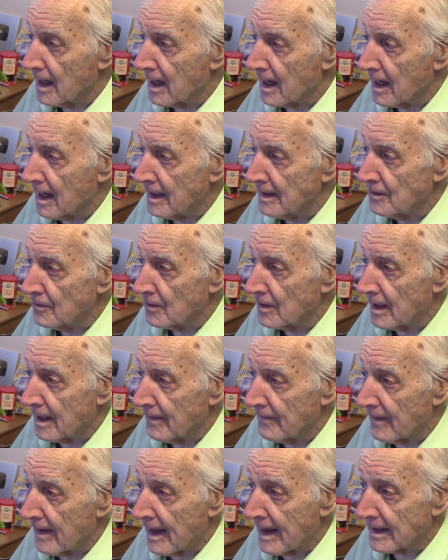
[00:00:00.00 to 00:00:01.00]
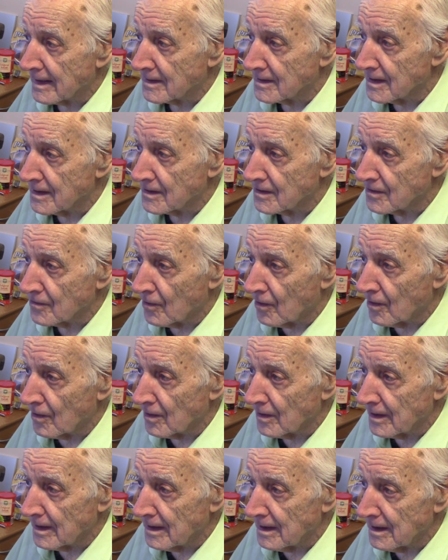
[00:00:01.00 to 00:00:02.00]
I don't have access to all
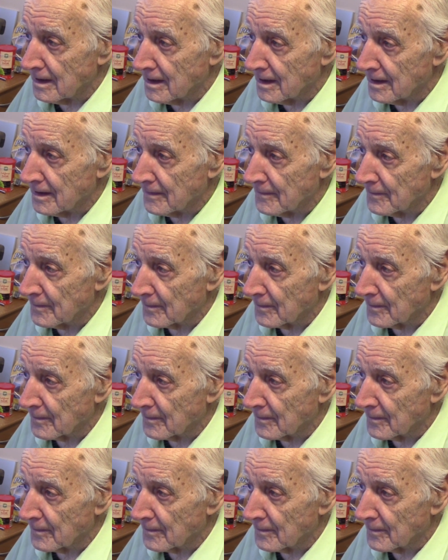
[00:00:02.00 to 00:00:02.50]
the uh,